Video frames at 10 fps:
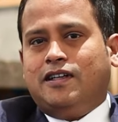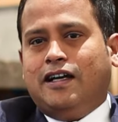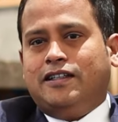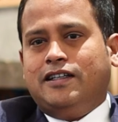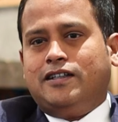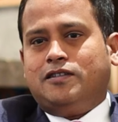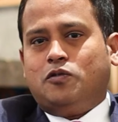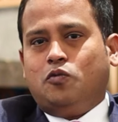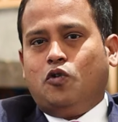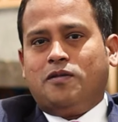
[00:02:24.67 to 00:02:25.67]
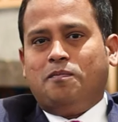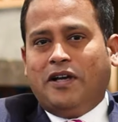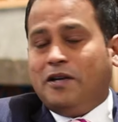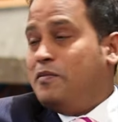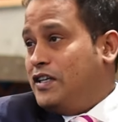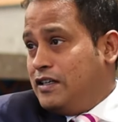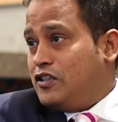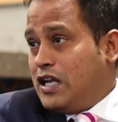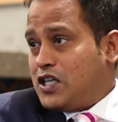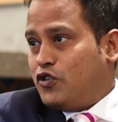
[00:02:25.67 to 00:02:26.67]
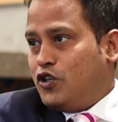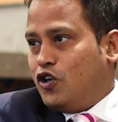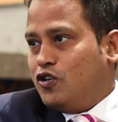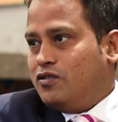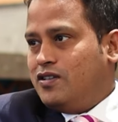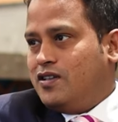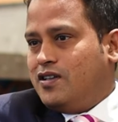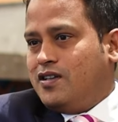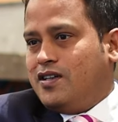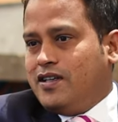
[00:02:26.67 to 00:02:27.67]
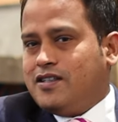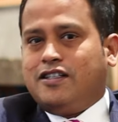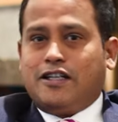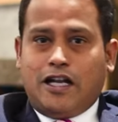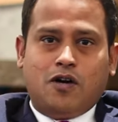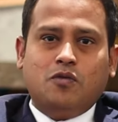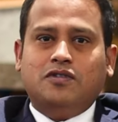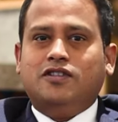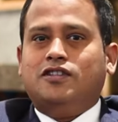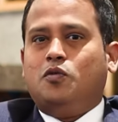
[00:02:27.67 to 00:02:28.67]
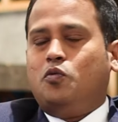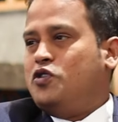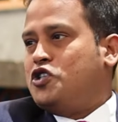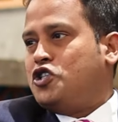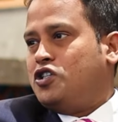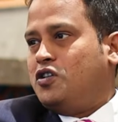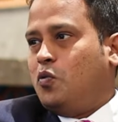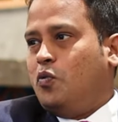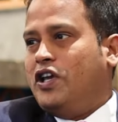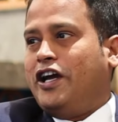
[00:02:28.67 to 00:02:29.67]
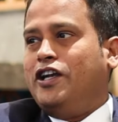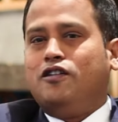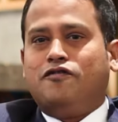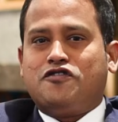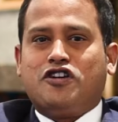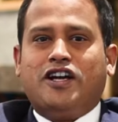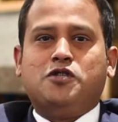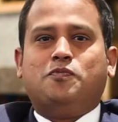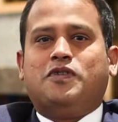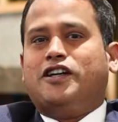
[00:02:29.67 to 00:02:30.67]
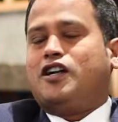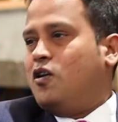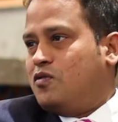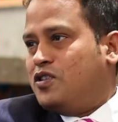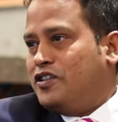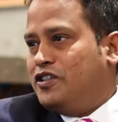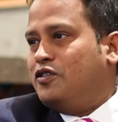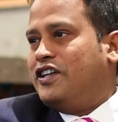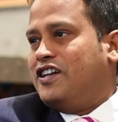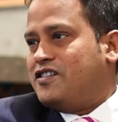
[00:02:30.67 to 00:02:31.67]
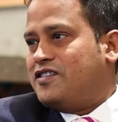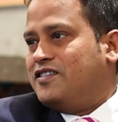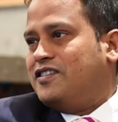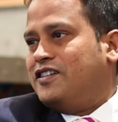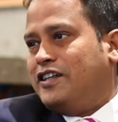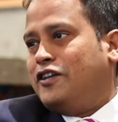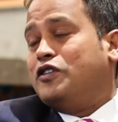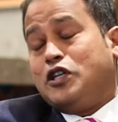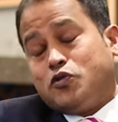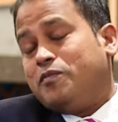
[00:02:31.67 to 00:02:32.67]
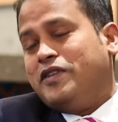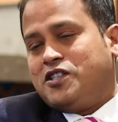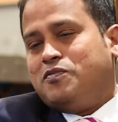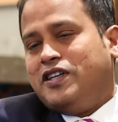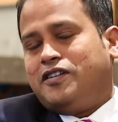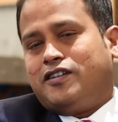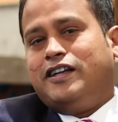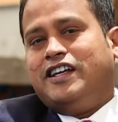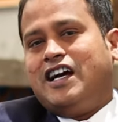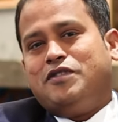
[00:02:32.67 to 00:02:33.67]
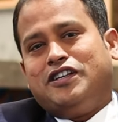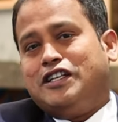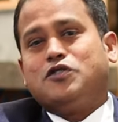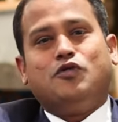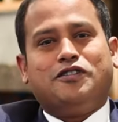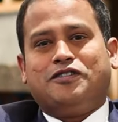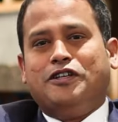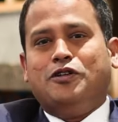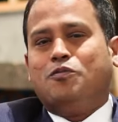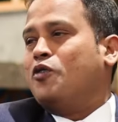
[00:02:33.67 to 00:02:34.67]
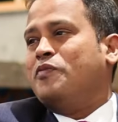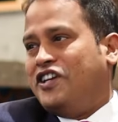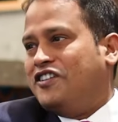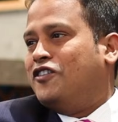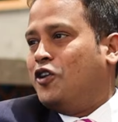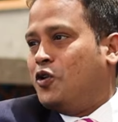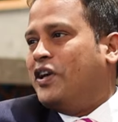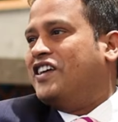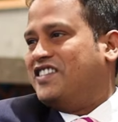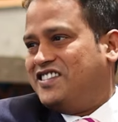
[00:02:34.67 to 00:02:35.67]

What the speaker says: I think what made me last for long is that love, which we kind of try and spread around in the hotels. You know, that's what makes me really happy, and that's what, you know, brought me here all the way.